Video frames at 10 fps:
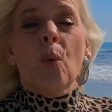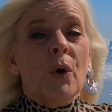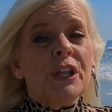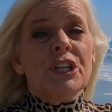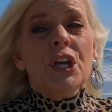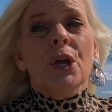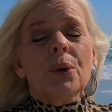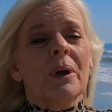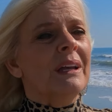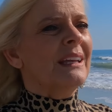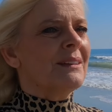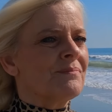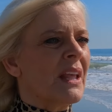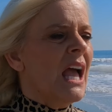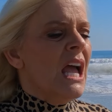What do you do?
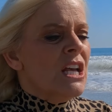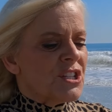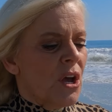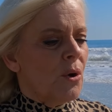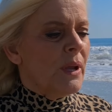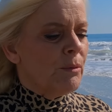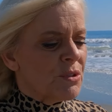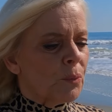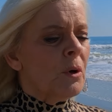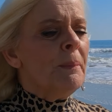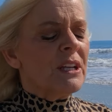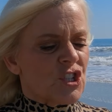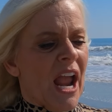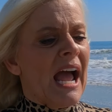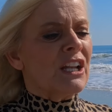So it was a real big
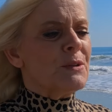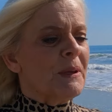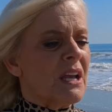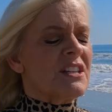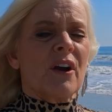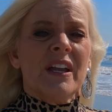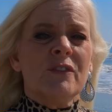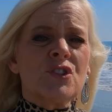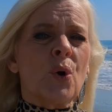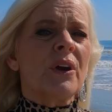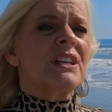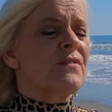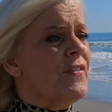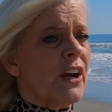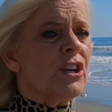challenge because our inventory
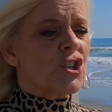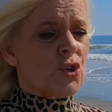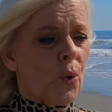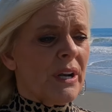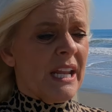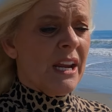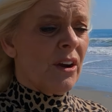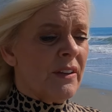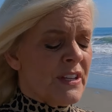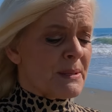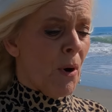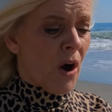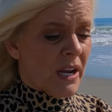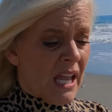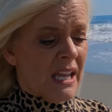is very short here in this
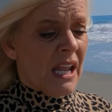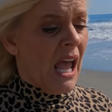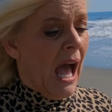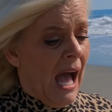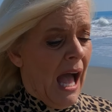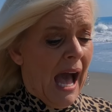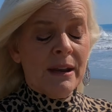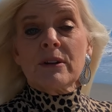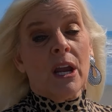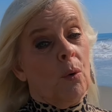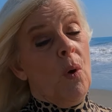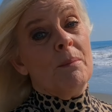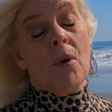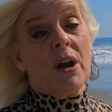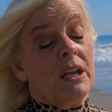market. I don't care
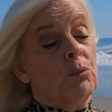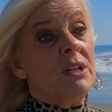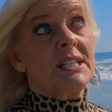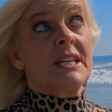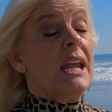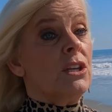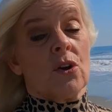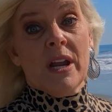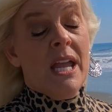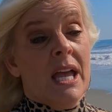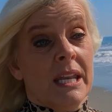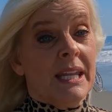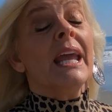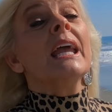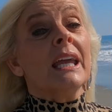what market, what state you're
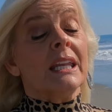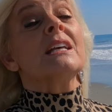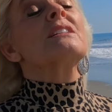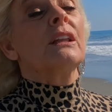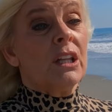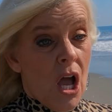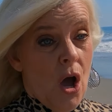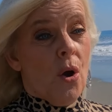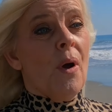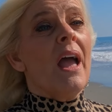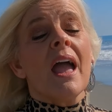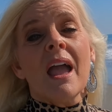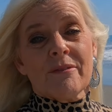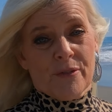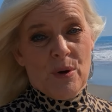in, it is low
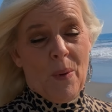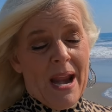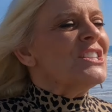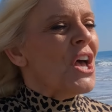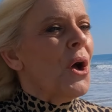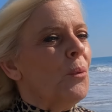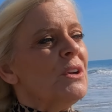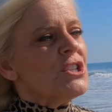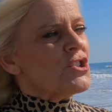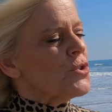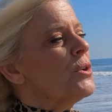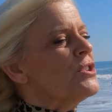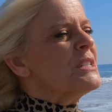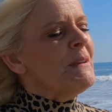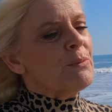everywhere. So, which is true,
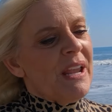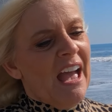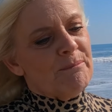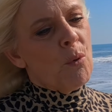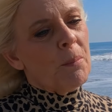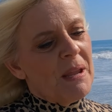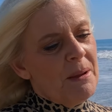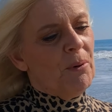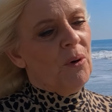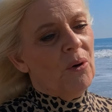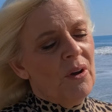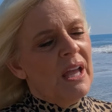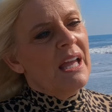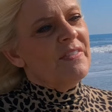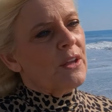it just means we have more people
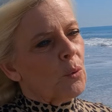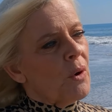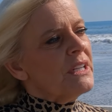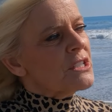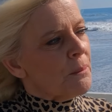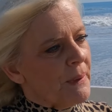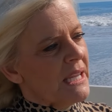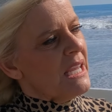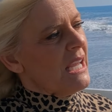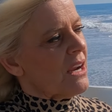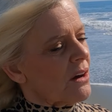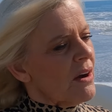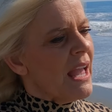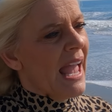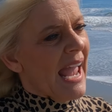that are wanting to be here,
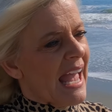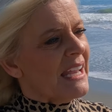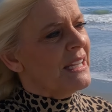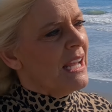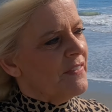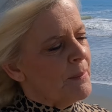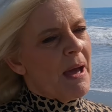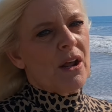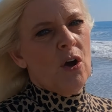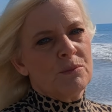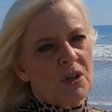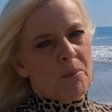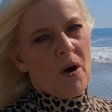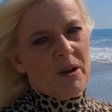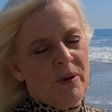and the amount of homes
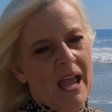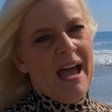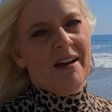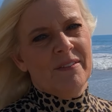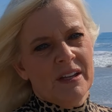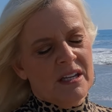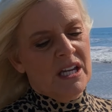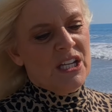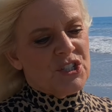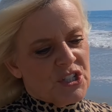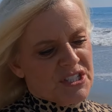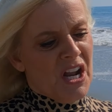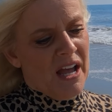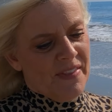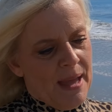on the market we have, it's just
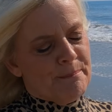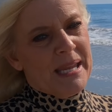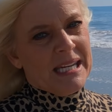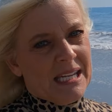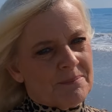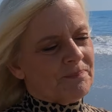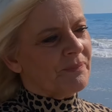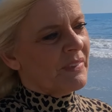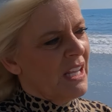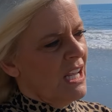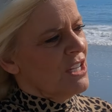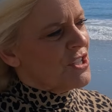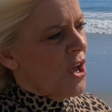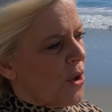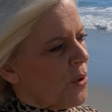not that many.
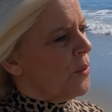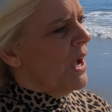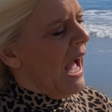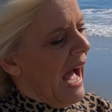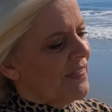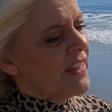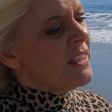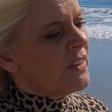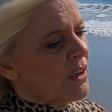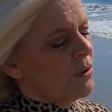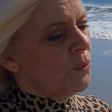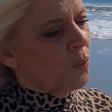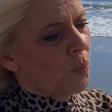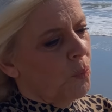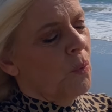So I think that
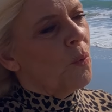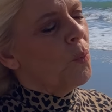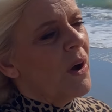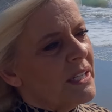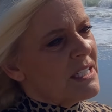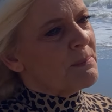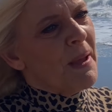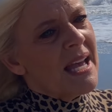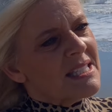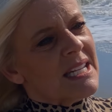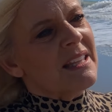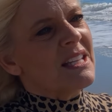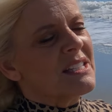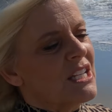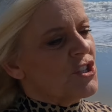what is best
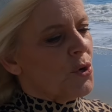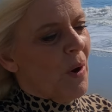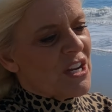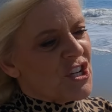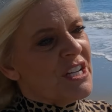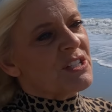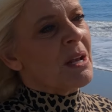in this situation is